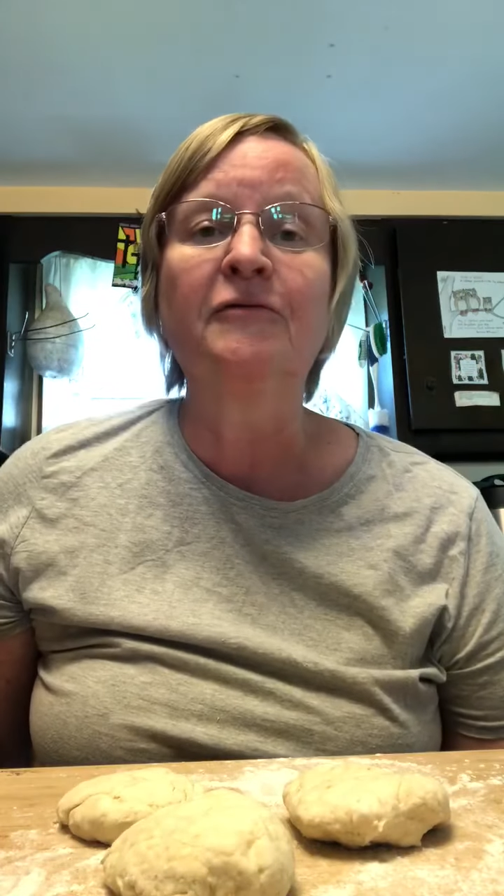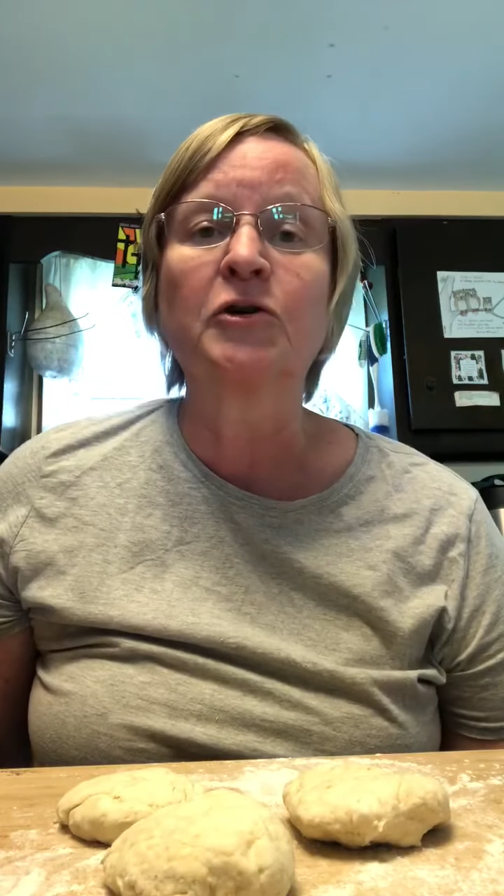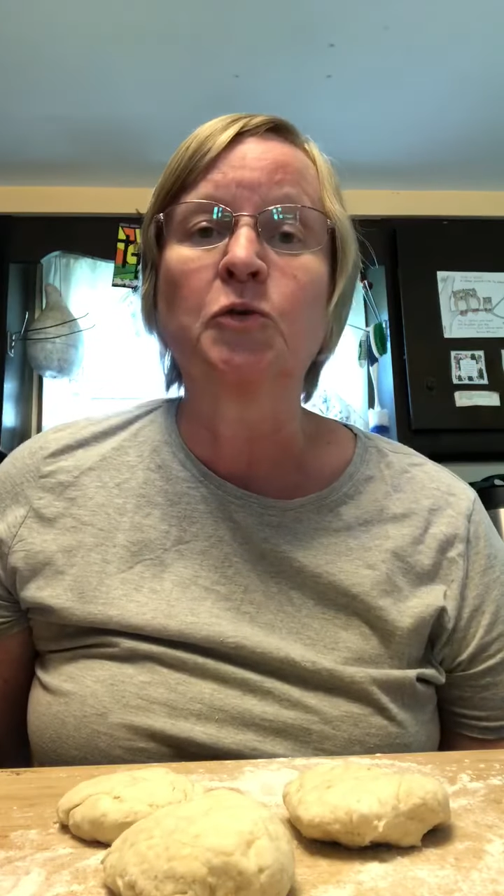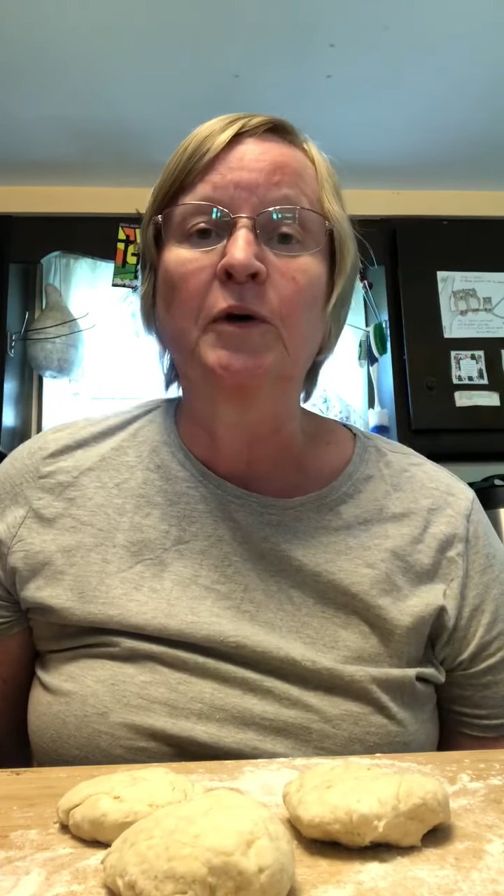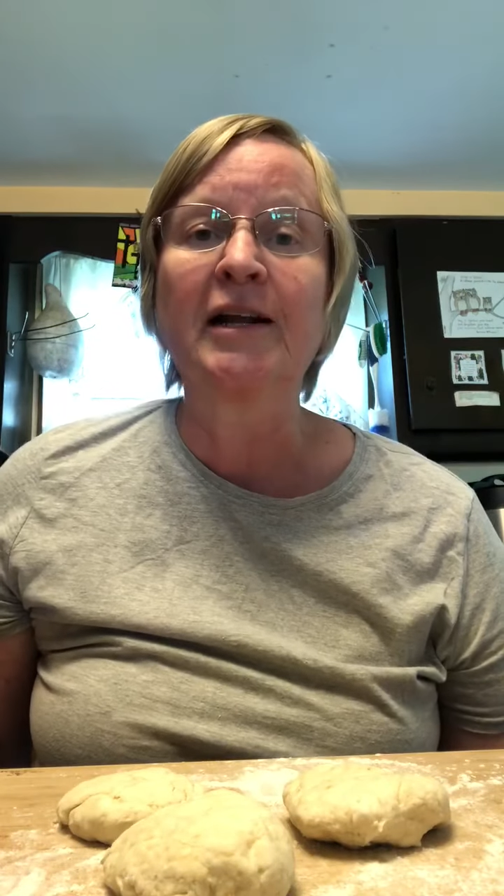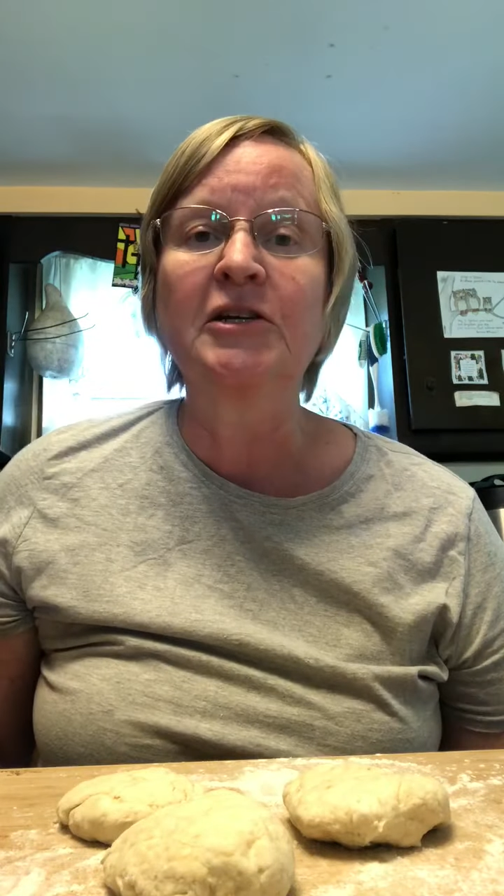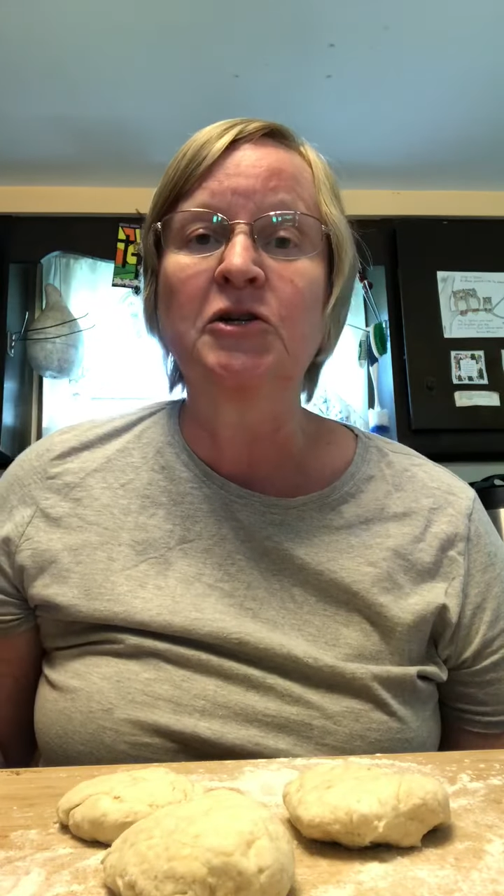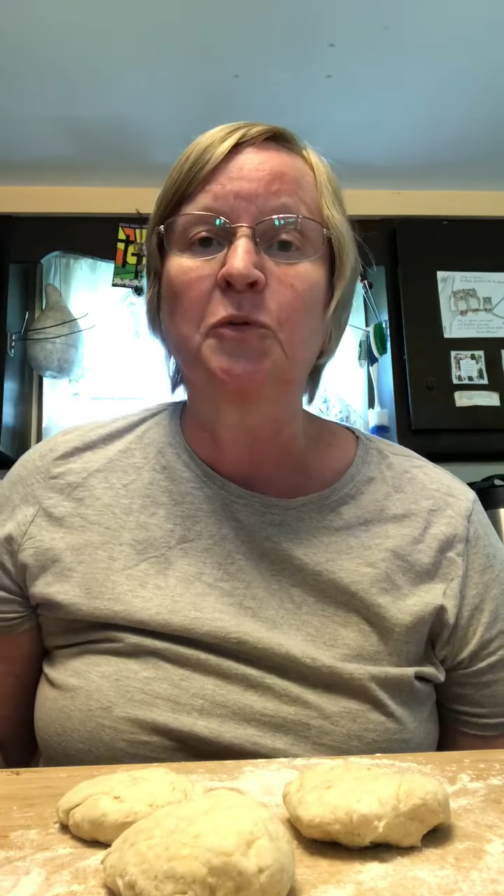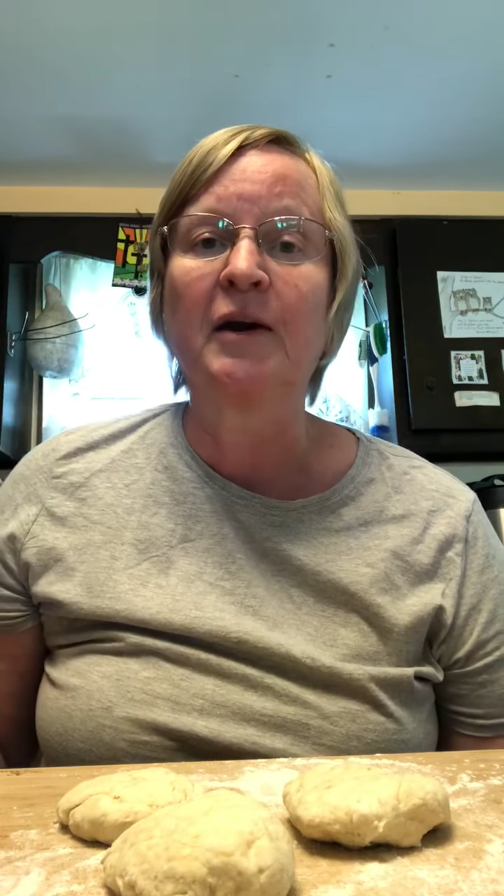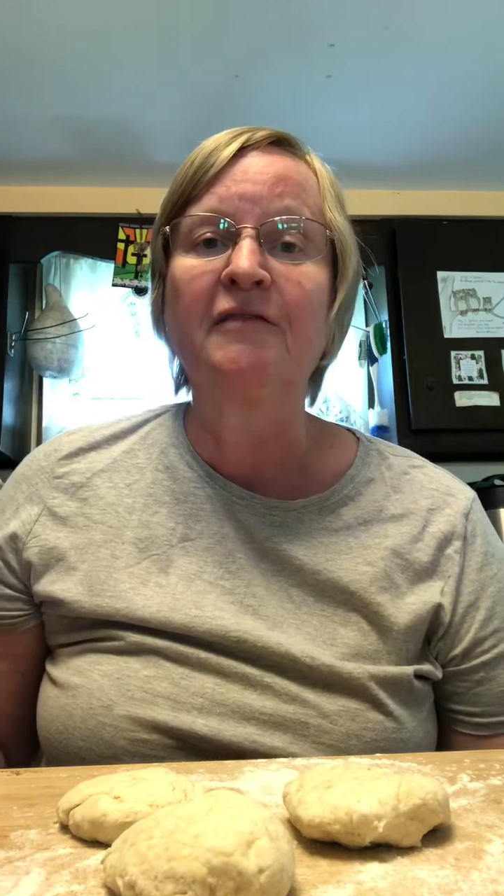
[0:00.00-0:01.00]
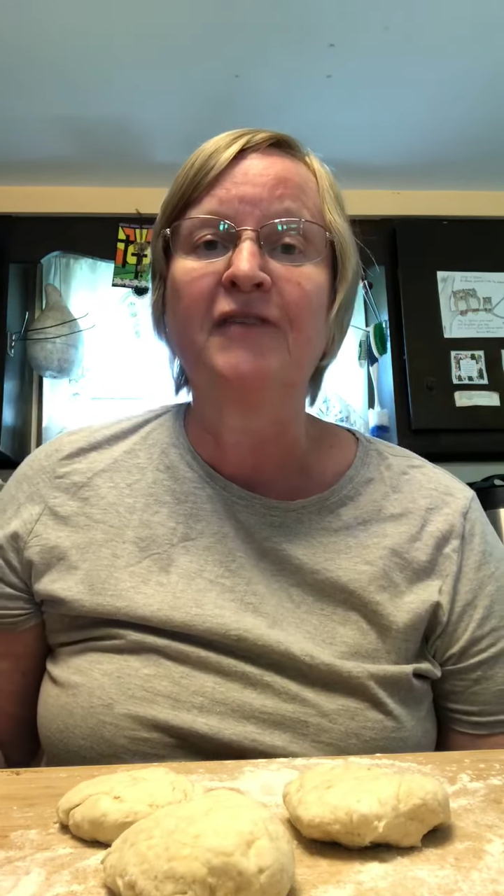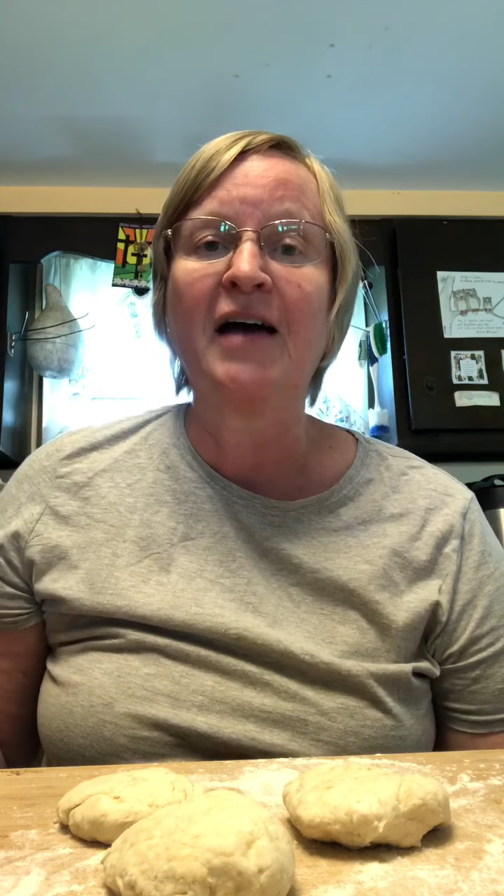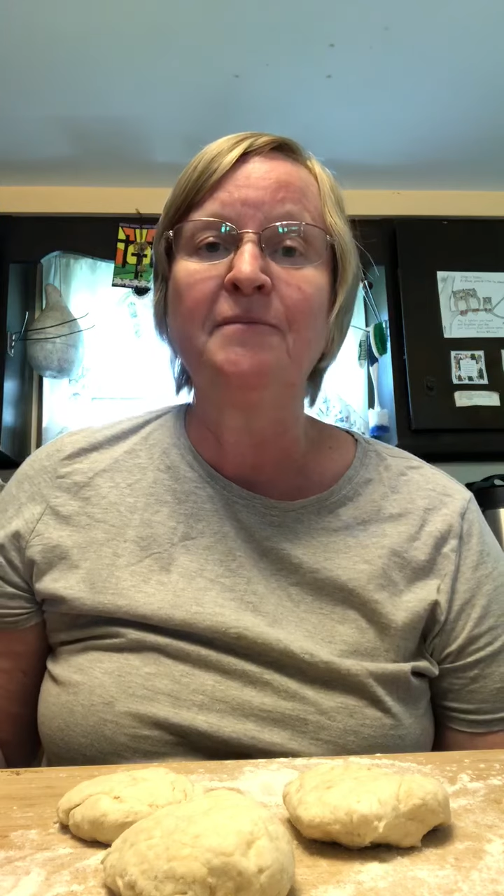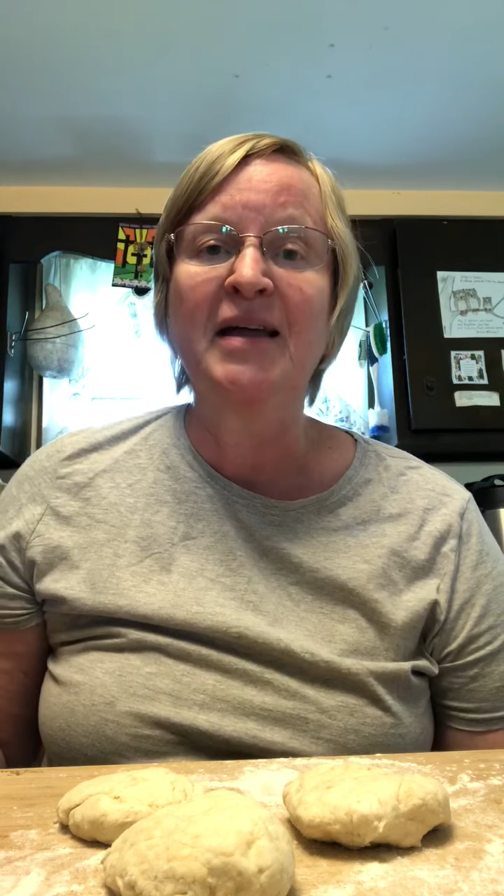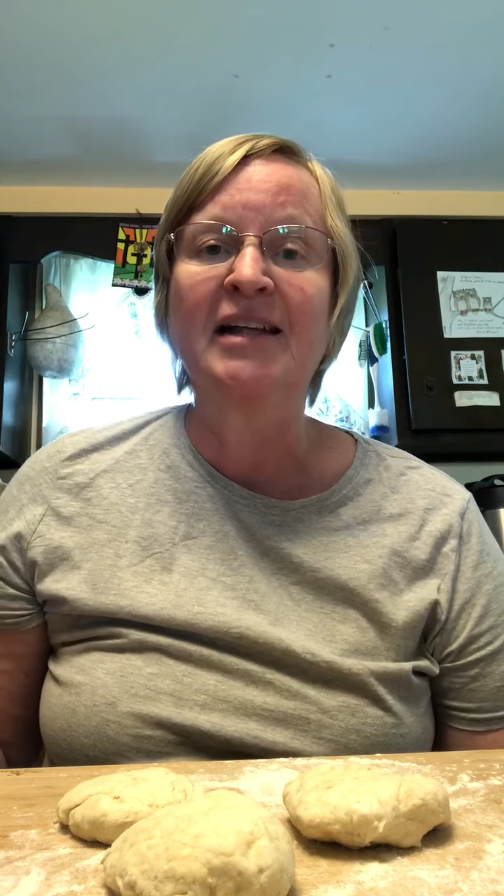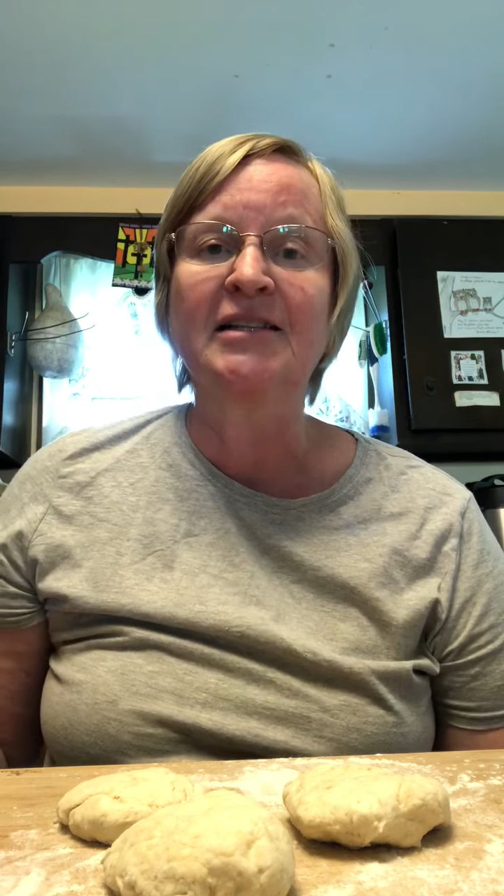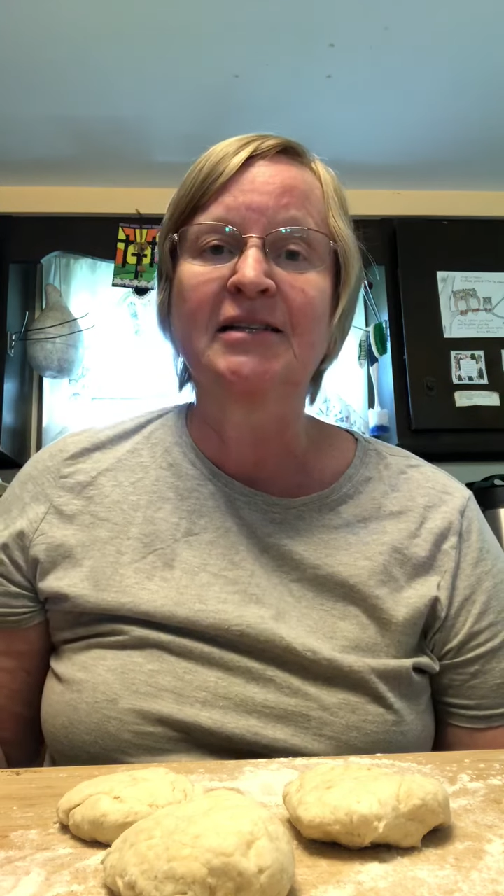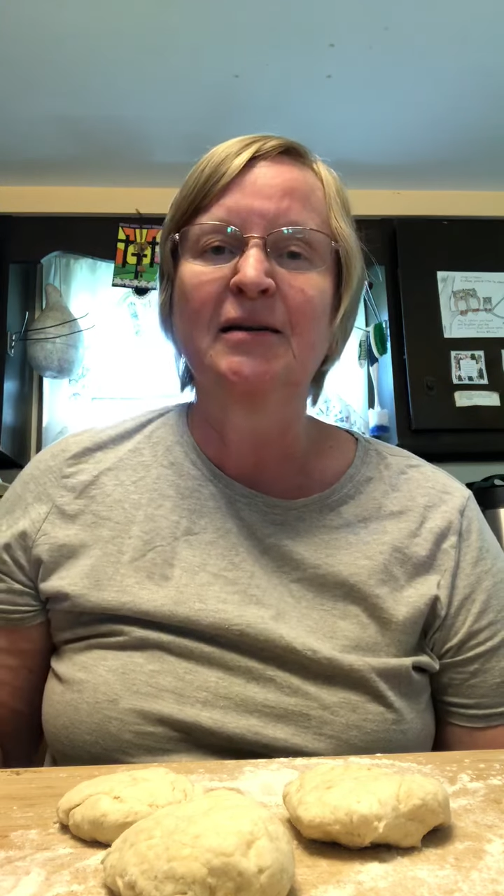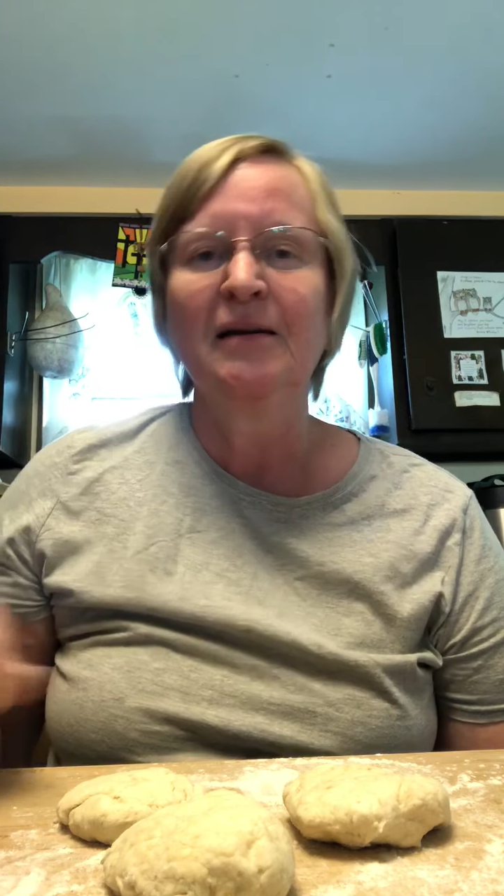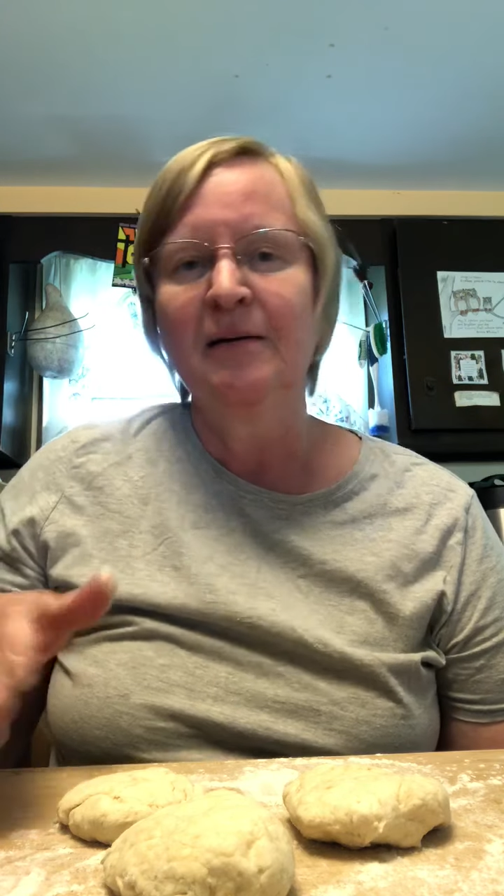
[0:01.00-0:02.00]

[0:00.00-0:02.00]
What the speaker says: for 20 to 25 minutes.